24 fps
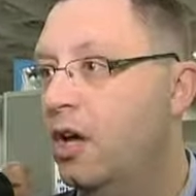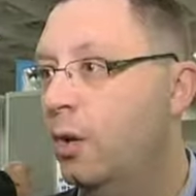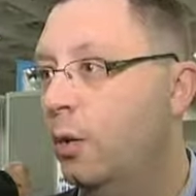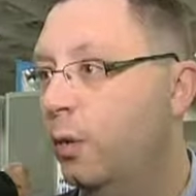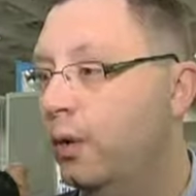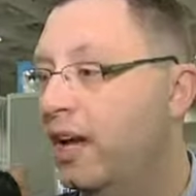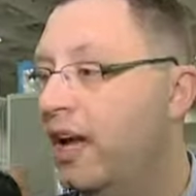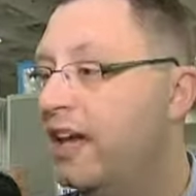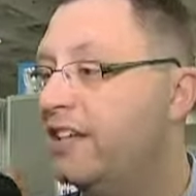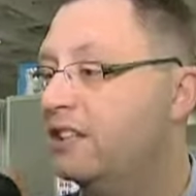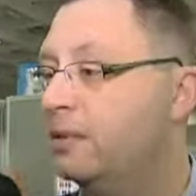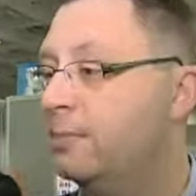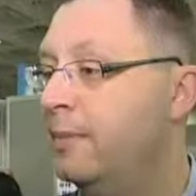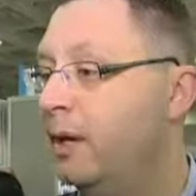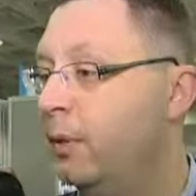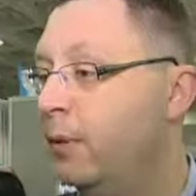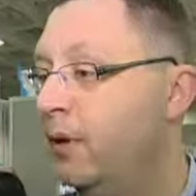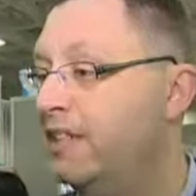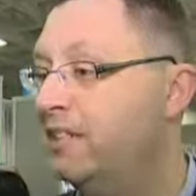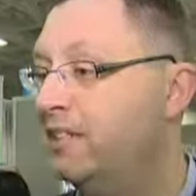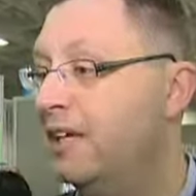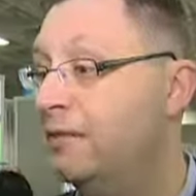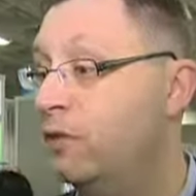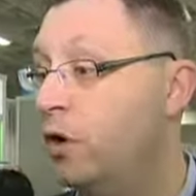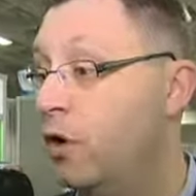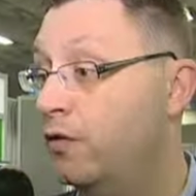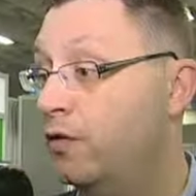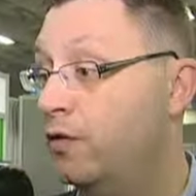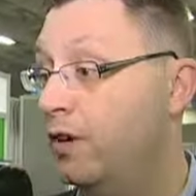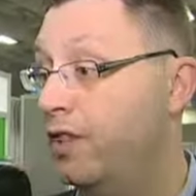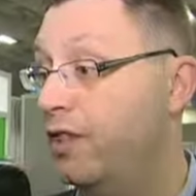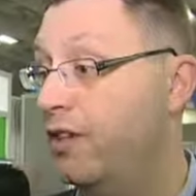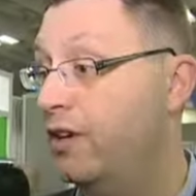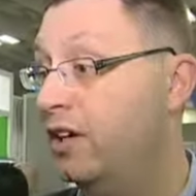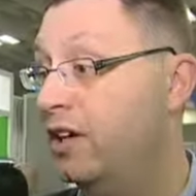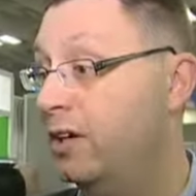We estimate we save over
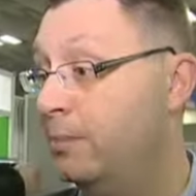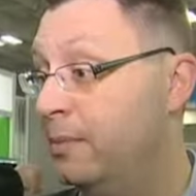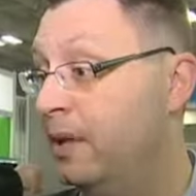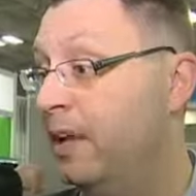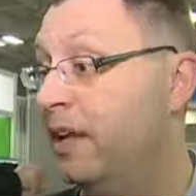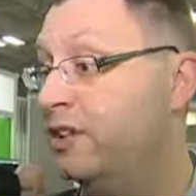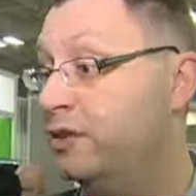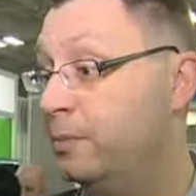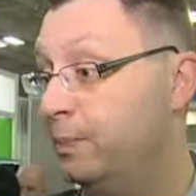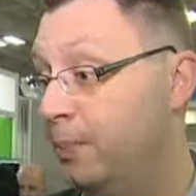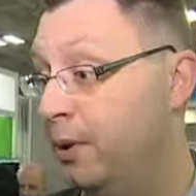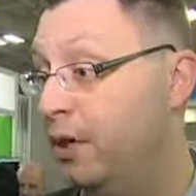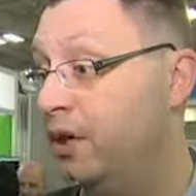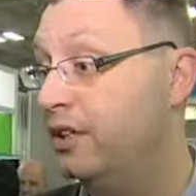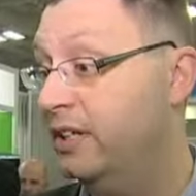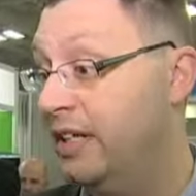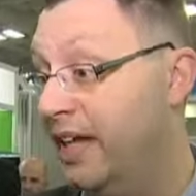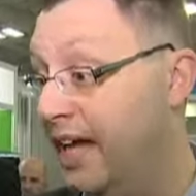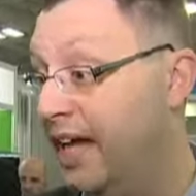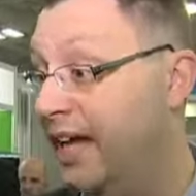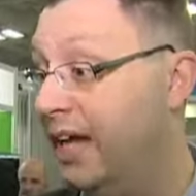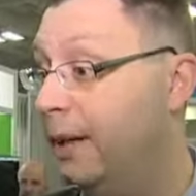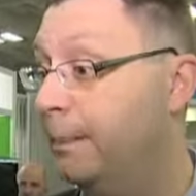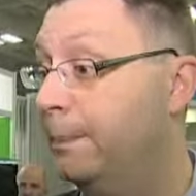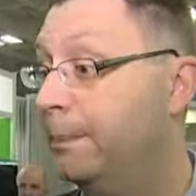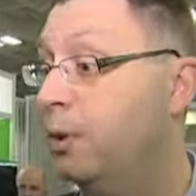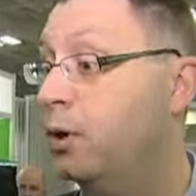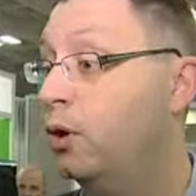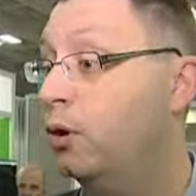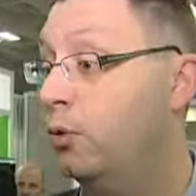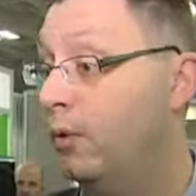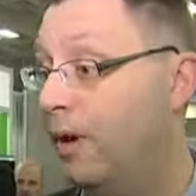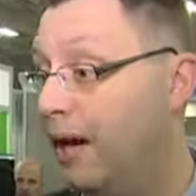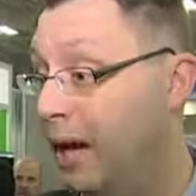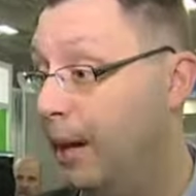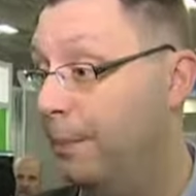30 minutes per day
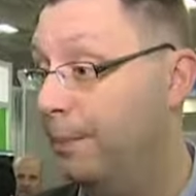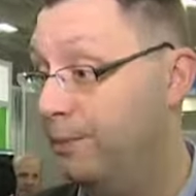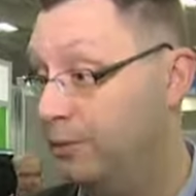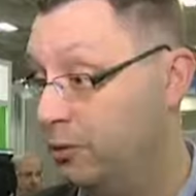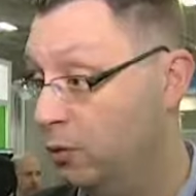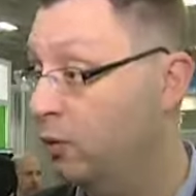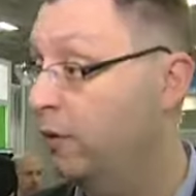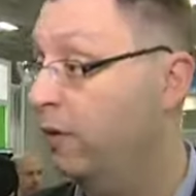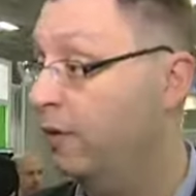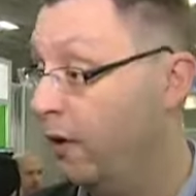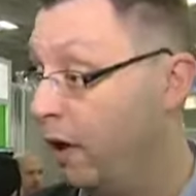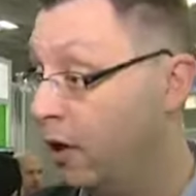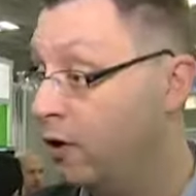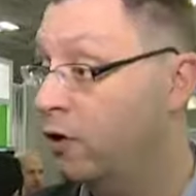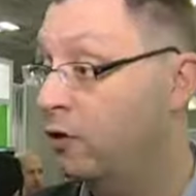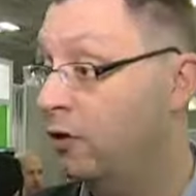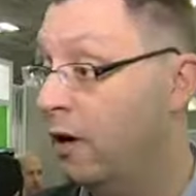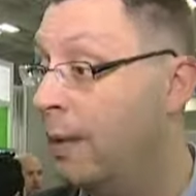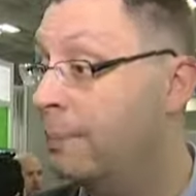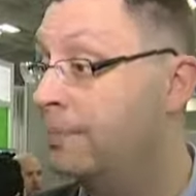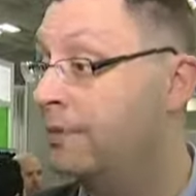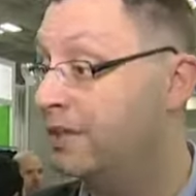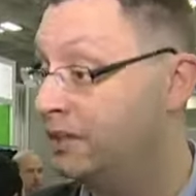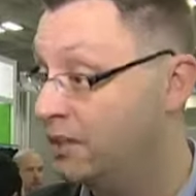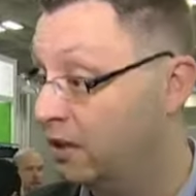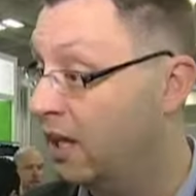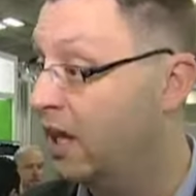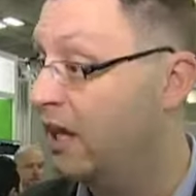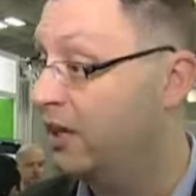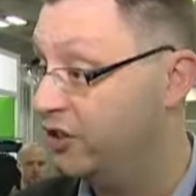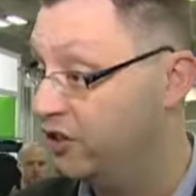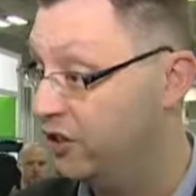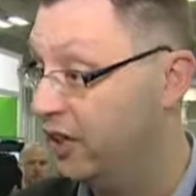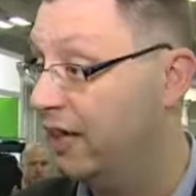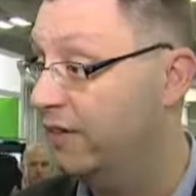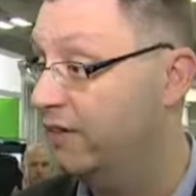per rep. So with 100 reps, it's a lot
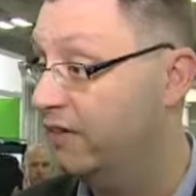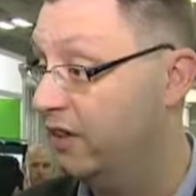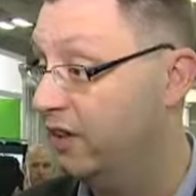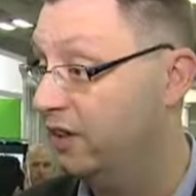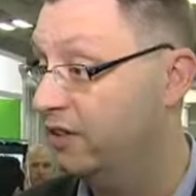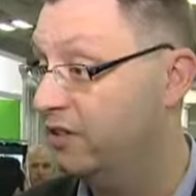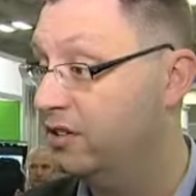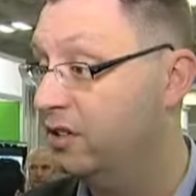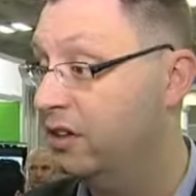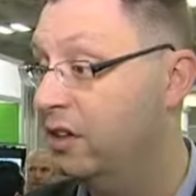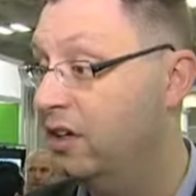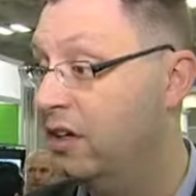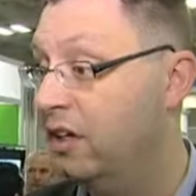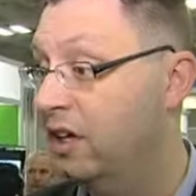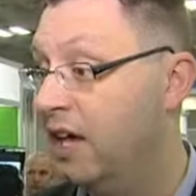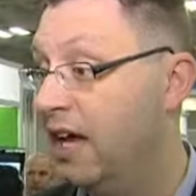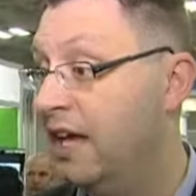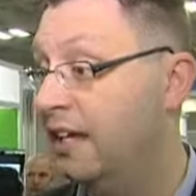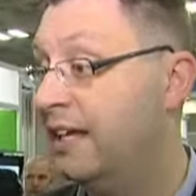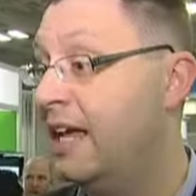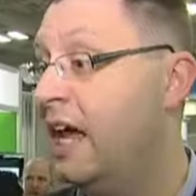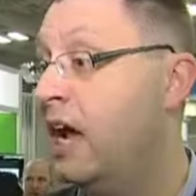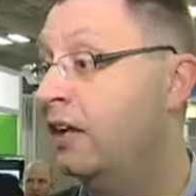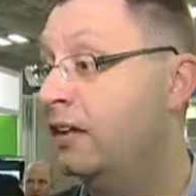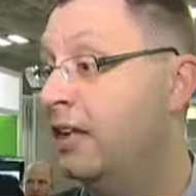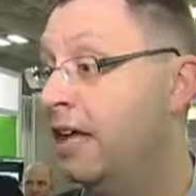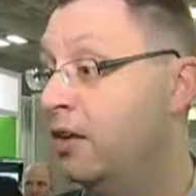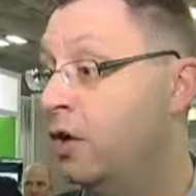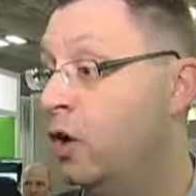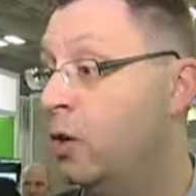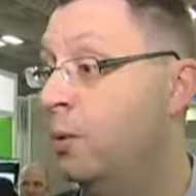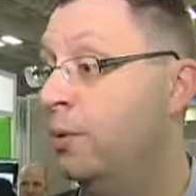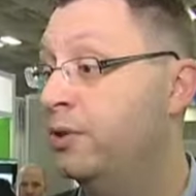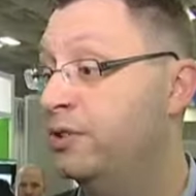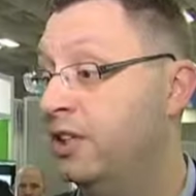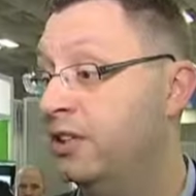of savings and calculated
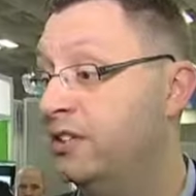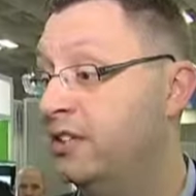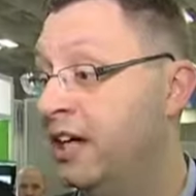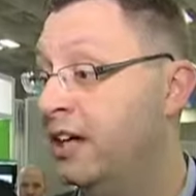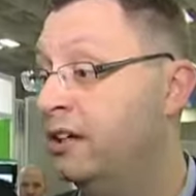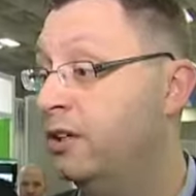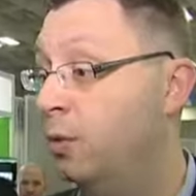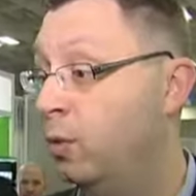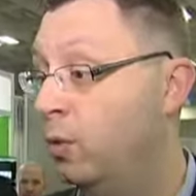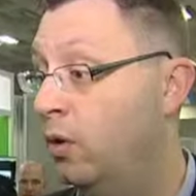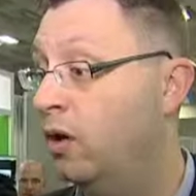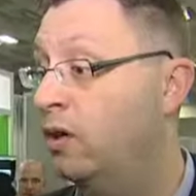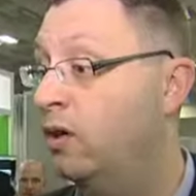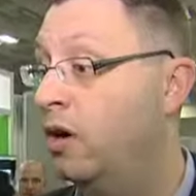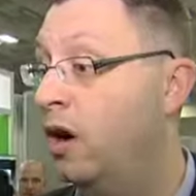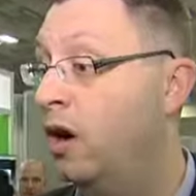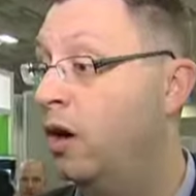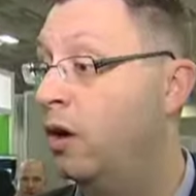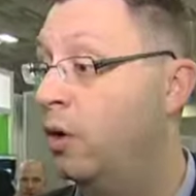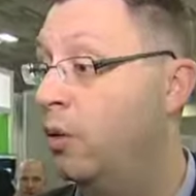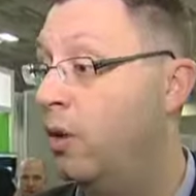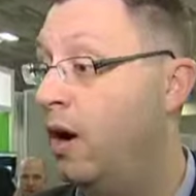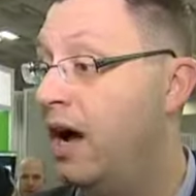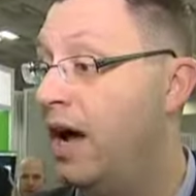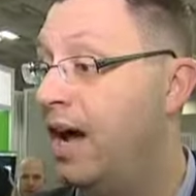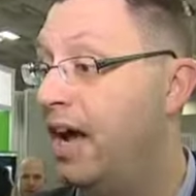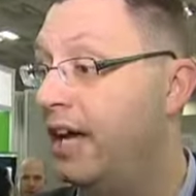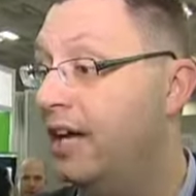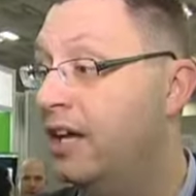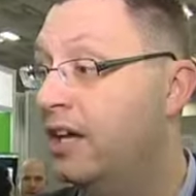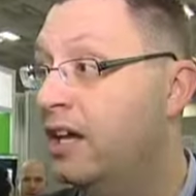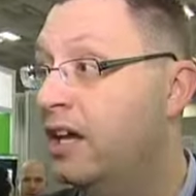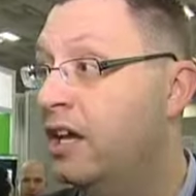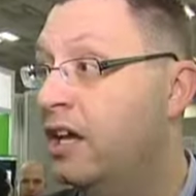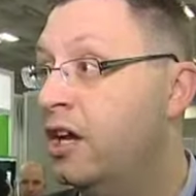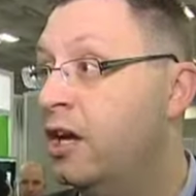almost a 10 to 1 ROI.
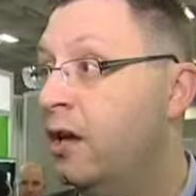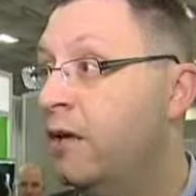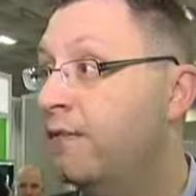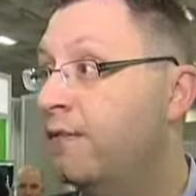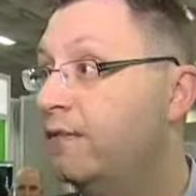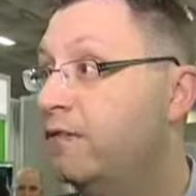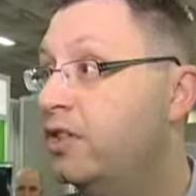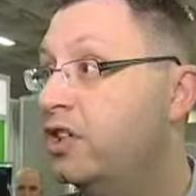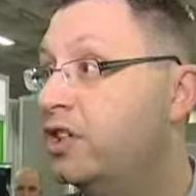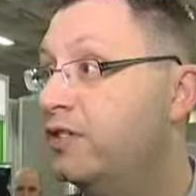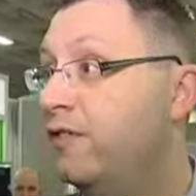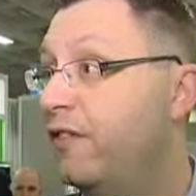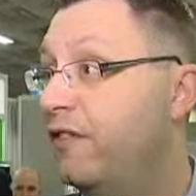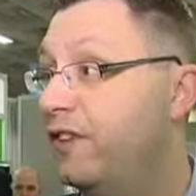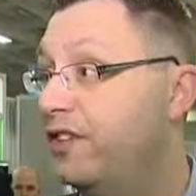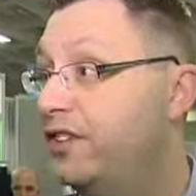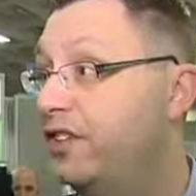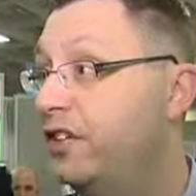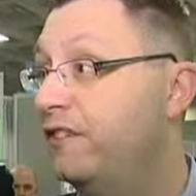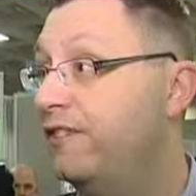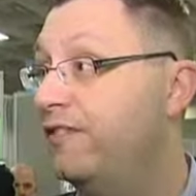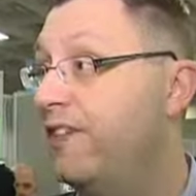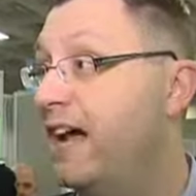Just for the sheer